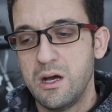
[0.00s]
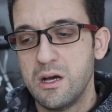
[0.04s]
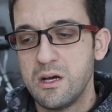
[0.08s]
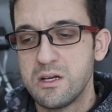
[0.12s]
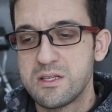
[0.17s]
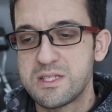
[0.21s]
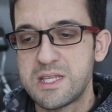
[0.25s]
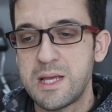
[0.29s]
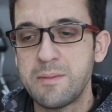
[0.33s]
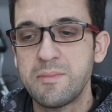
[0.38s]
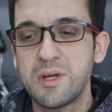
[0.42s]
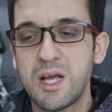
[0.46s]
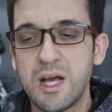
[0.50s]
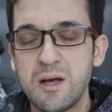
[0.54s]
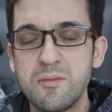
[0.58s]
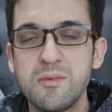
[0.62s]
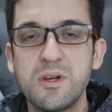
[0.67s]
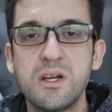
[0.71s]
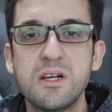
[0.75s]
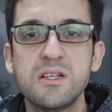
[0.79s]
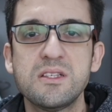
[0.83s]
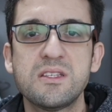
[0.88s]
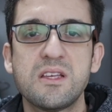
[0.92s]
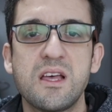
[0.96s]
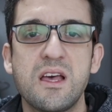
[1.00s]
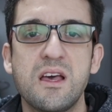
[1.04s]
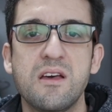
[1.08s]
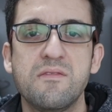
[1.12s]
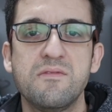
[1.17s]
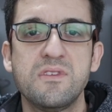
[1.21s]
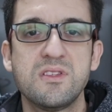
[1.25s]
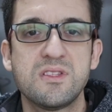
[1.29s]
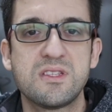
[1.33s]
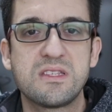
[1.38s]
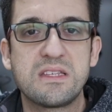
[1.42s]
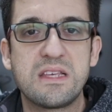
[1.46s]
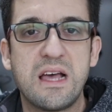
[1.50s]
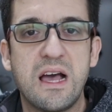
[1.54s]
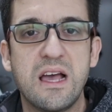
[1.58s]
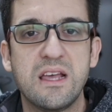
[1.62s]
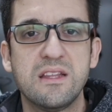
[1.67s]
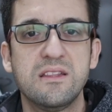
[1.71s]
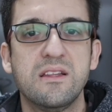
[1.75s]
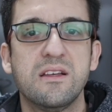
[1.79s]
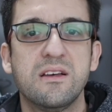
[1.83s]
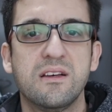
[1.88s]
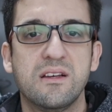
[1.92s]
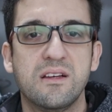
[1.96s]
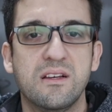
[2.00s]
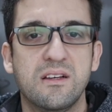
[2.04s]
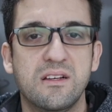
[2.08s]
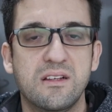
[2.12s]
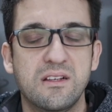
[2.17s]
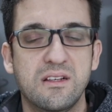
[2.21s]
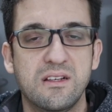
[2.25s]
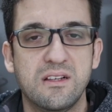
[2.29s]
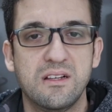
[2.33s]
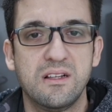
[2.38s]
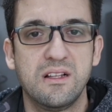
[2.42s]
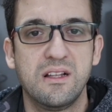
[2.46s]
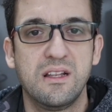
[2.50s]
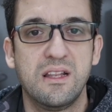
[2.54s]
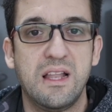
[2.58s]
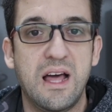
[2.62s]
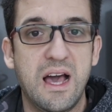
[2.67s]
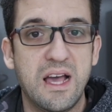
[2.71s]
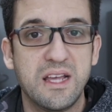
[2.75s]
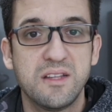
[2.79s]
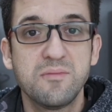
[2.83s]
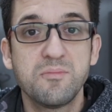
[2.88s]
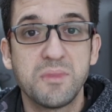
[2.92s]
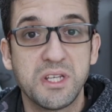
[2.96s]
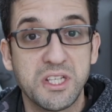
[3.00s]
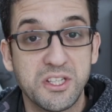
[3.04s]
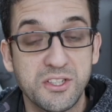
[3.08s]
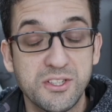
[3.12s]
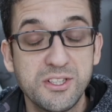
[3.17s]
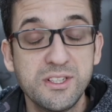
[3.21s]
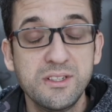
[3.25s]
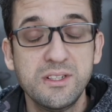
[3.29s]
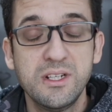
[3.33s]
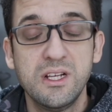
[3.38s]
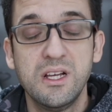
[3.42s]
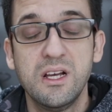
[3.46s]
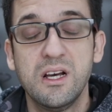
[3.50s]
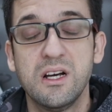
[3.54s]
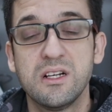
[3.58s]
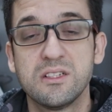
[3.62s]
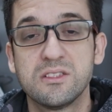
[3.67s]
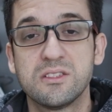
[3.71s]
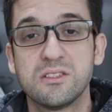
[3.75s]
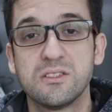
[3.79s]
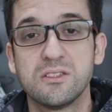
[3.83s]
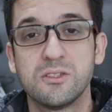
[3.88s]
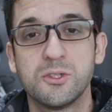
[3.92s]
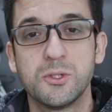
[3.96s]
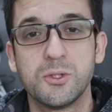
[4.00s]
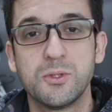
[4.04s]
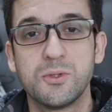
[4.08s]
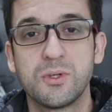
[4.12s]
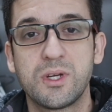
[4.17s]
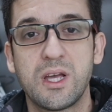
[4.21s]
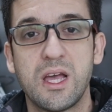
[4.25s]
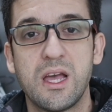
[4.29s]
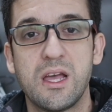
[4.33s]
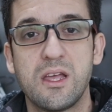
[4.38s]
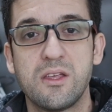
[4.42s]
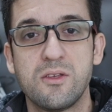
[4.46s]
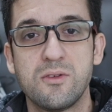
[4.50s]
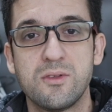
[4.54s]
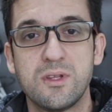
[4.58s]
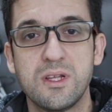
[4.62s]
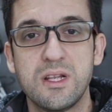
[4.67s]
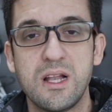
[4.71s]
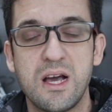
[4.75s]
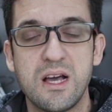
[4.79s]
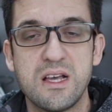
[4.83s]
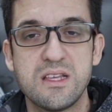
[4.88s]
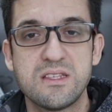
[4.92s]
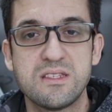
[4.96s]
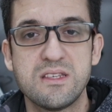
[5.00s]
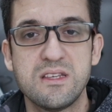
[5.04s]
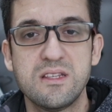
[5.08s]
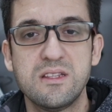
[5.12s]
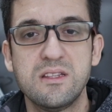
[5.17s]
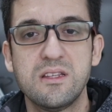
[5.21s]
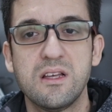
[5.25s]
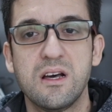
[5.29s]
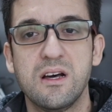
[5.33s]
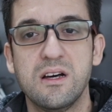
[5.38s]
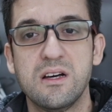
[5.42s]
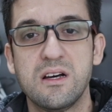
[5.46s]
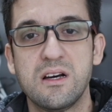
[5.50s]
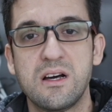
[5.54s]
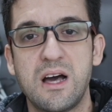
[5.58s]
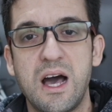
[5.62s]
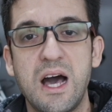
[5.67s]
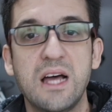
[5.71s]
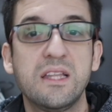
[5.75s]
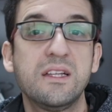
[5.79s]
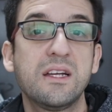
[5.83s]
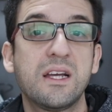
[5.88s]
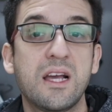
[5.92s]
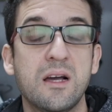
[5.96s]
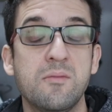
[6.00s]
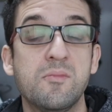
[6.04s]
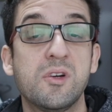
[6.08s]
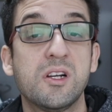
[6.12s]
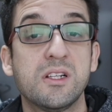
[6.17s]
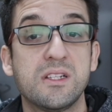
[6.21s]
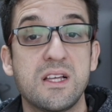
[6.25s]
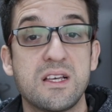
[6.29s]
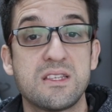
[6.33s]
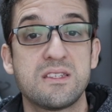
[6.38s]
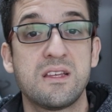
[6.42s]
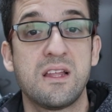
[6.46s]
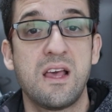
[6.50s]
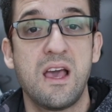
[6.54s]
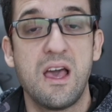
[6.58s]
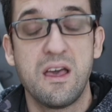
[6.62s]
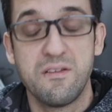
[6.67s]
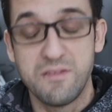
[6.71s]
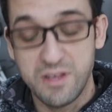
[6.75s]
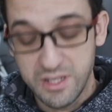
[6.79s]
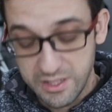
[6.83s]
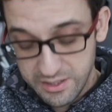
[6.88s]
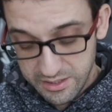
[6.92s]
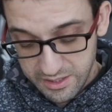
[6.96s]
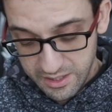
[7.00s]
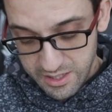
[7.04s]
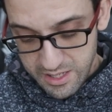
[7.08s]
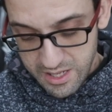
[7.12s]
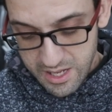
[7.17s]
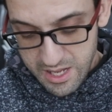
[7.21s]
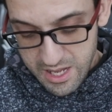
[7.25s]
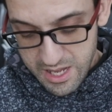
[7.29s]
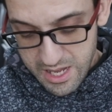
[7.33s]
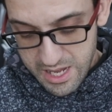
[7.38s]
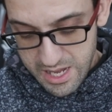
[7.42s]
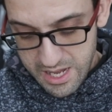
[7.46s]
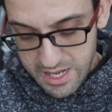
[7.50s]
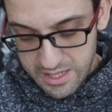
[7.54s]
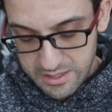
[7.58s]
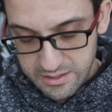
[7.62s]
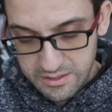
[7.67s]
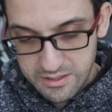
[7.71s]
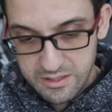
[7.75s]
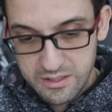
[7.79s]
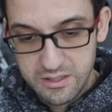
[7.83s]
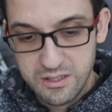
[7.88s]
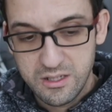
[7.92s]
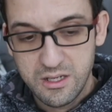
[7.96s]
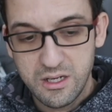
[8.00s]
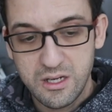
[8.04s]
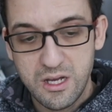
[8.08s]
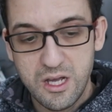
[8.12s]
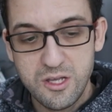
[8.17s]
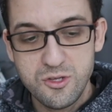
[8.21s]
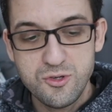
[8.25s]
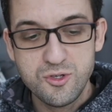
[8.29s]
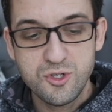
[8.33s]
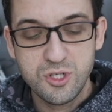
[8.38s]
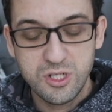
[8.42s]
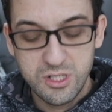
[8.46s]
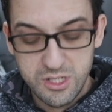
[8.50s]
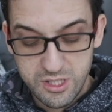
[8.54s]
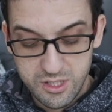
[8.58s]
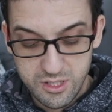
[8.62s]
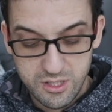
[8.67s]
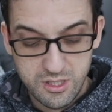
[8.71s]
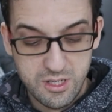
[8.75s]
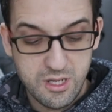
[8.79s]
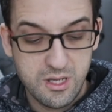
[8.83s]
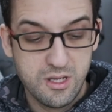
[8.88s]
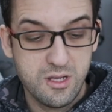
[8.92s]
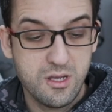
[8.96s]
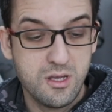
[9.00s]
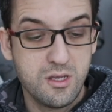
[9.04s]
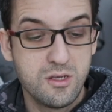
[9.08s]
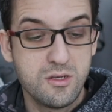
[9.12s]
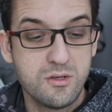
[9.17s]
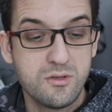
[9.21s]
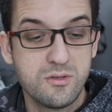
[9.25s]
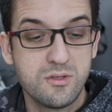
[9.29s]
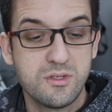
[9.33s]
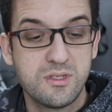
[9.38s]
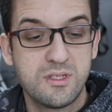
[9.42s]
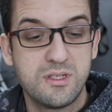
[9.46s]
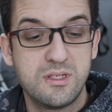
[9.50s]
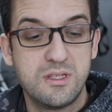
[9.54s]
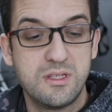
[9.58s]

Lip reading: Some cameras have inside a light meter, so you can utilize it. Other camera doesn't have it, and I usually use